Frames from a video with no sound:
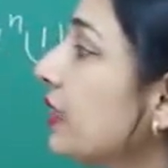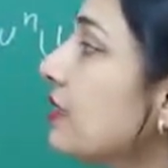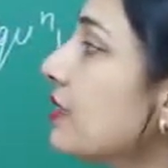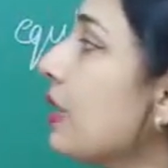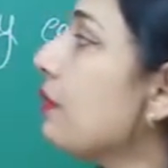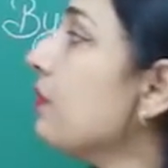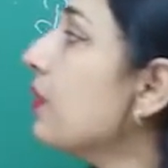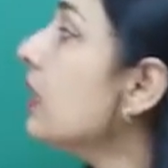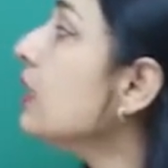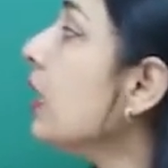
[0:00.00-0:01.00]
in step
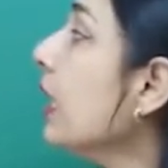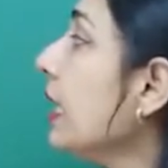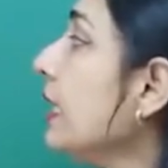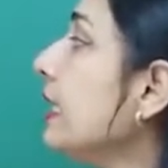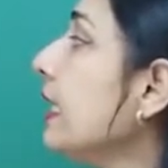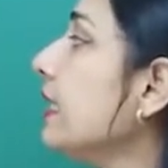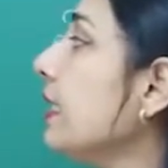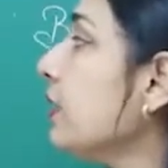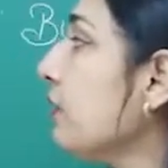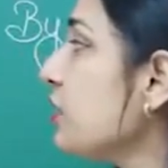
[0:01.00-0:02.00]
1 in the other
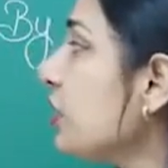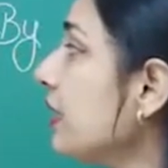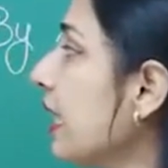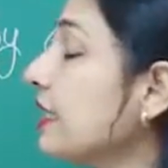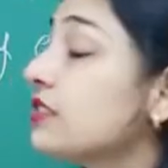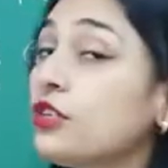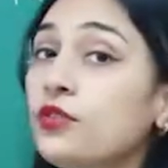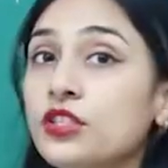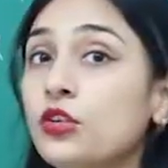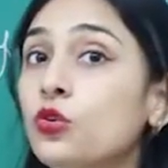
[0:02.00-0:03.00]
equation, that is
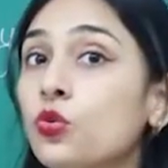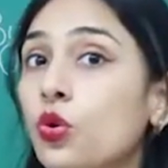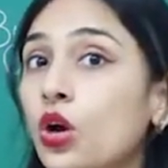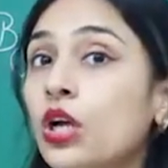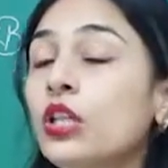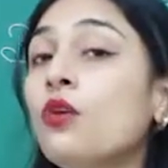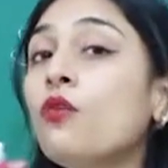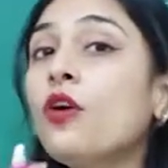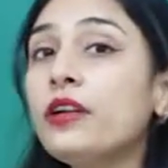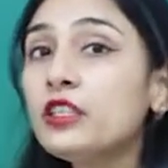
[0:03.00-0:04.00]
equation 2. Now
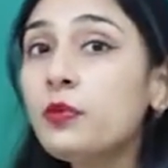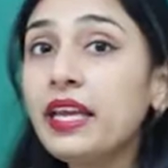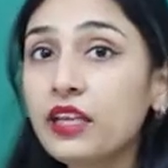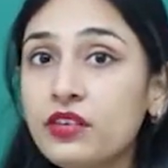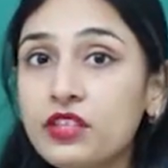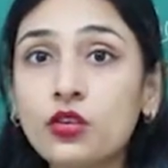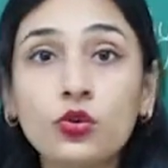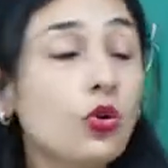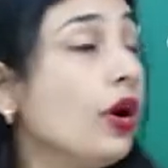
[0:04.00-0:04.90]
what is my equation 2?